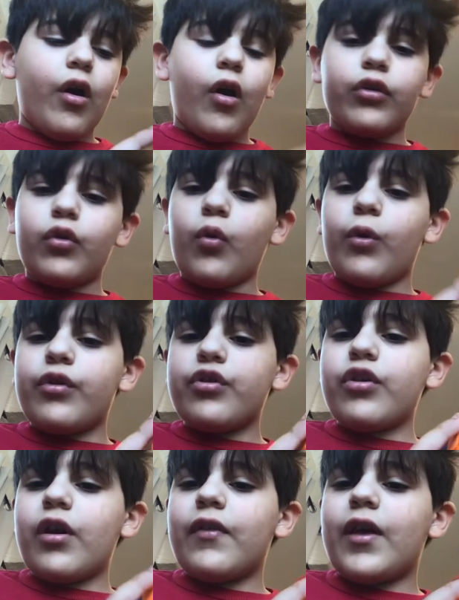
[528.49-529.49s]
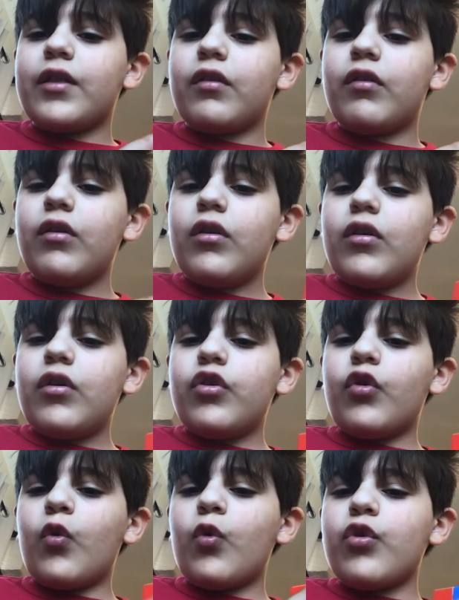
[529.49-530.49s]
on orange, and then
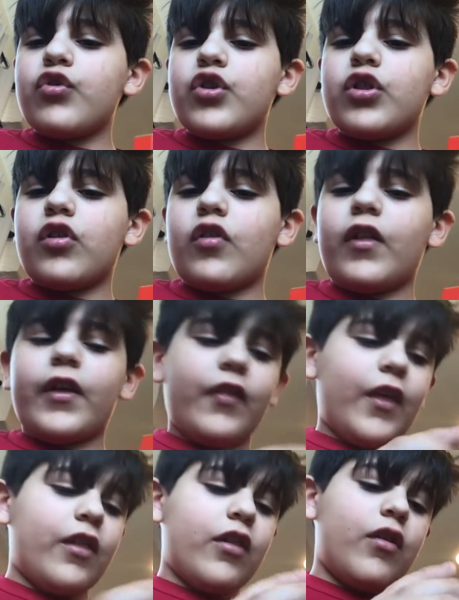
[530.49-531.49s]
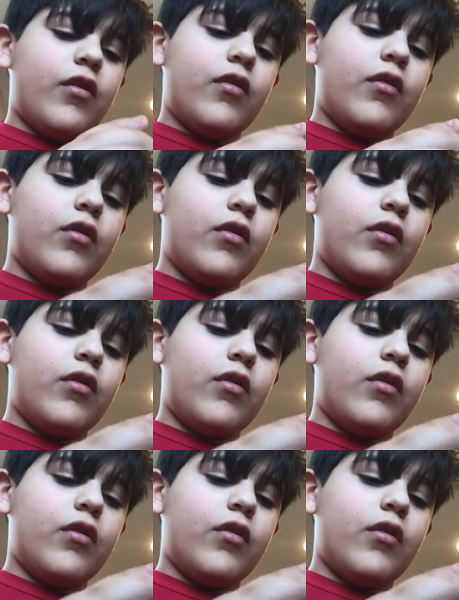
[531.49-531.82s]
the orange is like this.